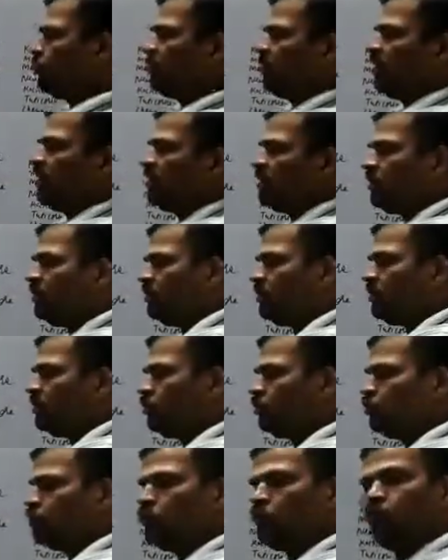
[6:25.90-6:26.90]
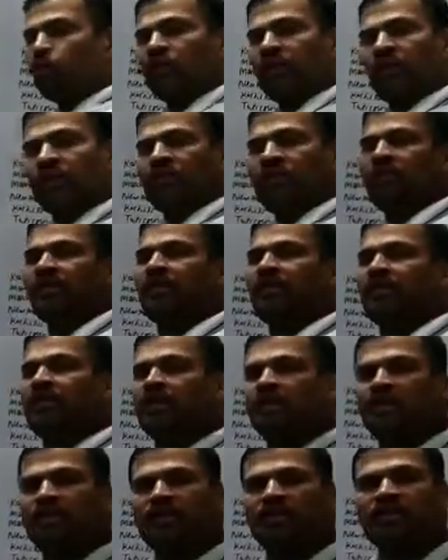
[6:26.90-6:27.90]
made, you know that in
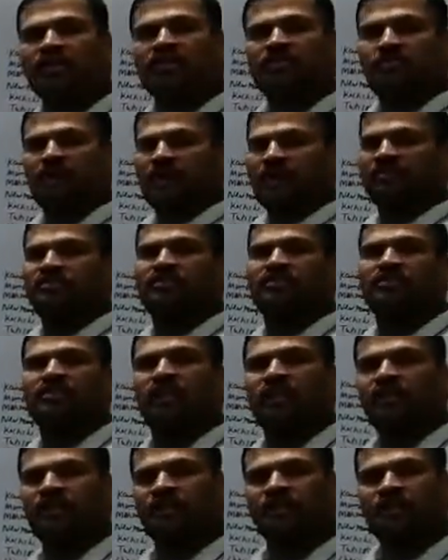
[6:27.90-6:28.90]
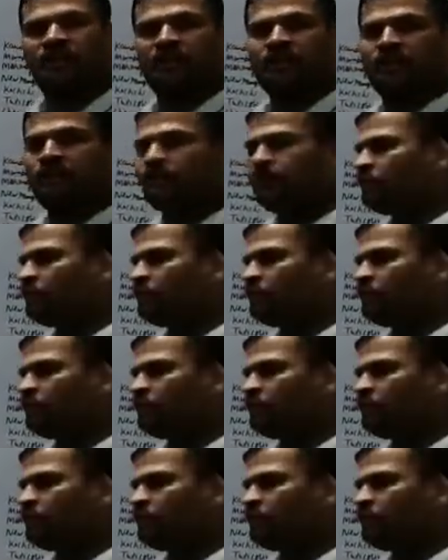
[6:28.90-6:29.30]
Kerala the spices are there.